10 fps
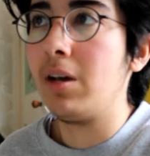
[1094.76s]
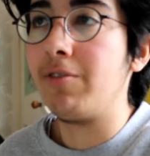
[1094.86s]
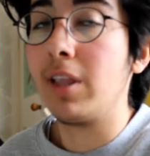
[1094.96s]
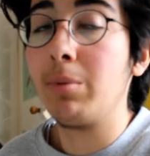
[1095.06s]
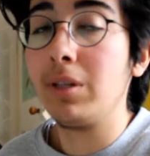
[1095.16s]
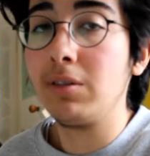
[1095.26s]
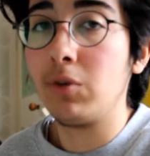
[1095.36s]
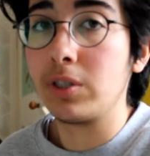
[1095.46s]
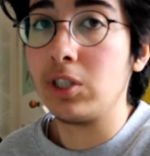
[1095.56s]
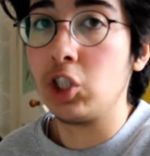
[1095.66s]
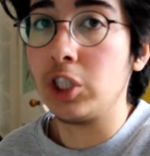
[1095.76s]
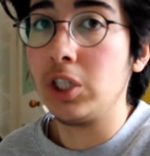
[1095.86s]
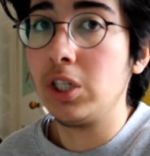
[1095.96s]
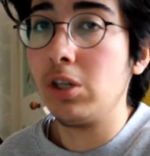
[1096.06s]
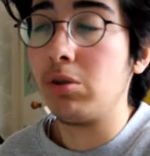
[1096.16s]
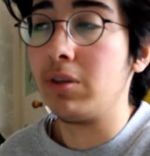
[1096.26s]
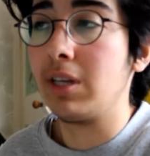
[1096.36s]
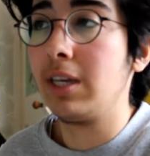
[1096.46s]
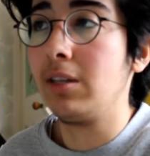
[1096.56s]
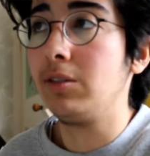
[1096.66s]
availability of oxygen through the
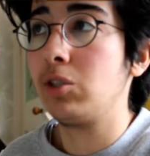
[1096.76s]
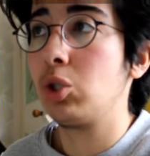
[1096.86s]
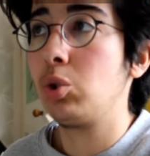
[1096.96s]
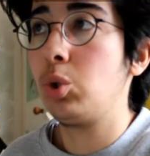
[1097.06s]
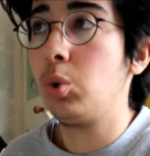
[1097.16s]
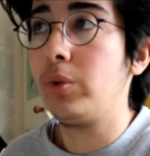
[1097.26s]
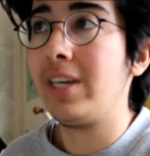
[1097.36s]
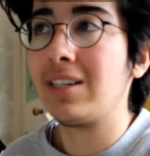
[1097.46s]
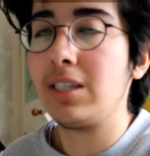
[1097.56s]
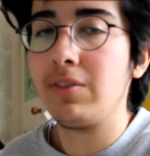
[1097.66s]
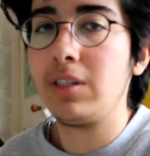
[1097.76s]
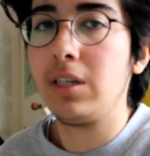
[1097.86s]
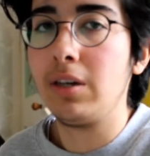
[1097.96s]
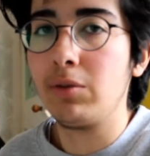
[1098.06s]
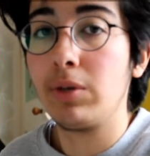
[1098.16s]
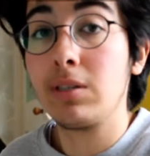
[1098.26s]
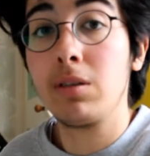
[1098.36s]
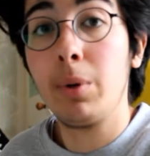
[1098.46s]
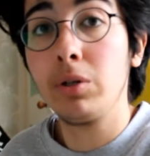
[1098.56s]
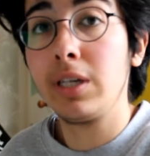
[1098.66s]
gills to the activity of the rest of
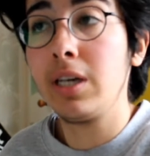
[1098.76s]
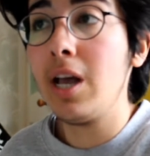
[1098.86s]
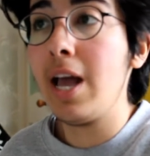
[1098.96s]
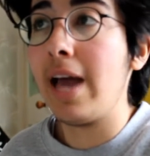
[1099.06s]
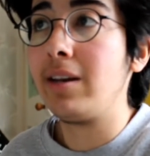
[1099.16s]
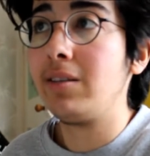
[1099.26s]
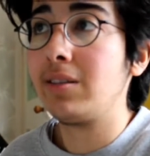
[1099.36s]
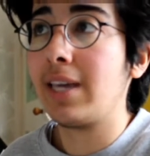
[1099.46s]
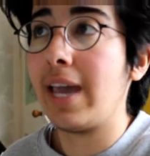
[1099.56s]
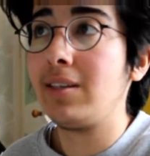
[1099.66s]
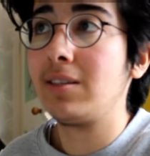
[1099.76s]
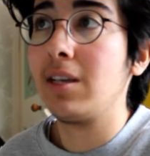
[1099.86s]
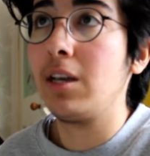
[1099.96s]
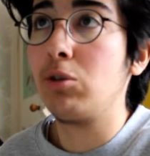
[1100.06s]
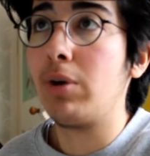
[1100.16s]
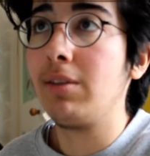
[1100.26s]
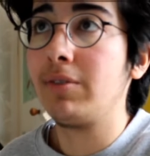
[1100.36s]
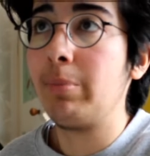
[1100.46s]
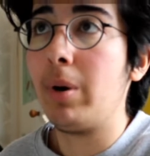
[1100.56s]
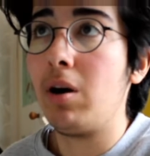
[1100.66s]
the body, and in this case, the
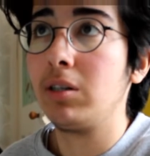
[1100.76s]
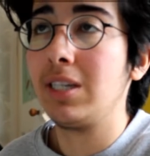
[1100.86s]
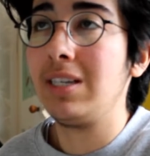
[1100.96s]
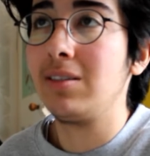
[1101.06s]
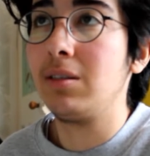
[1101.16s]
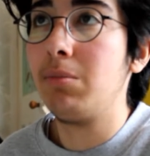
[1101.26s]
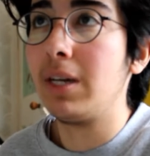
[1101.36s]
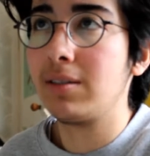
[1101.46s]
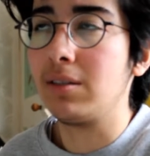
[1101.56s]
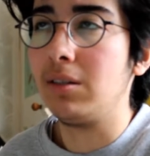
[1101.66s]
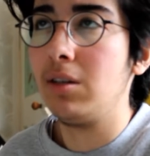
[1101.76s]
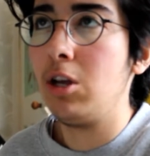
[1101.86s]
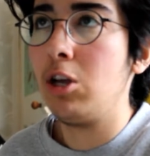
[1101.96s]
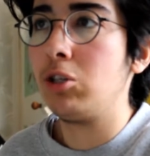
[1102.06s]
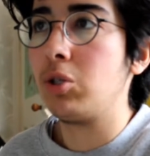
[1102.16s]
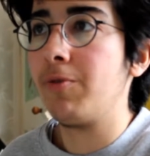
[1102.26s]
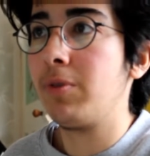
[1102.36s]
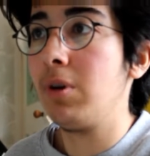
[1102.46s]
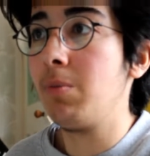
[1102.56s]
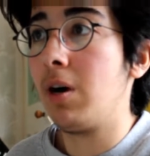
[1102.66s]
relevant part is the muscle. So for
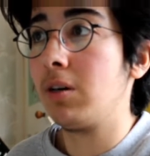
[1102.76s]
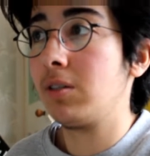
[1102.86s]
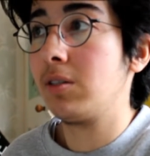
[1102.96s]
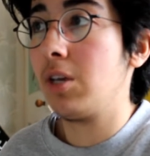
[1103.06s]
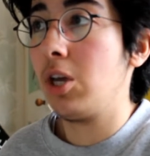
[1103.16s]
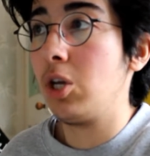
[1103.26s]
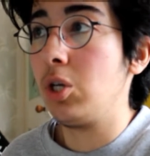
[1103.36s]
3 marks,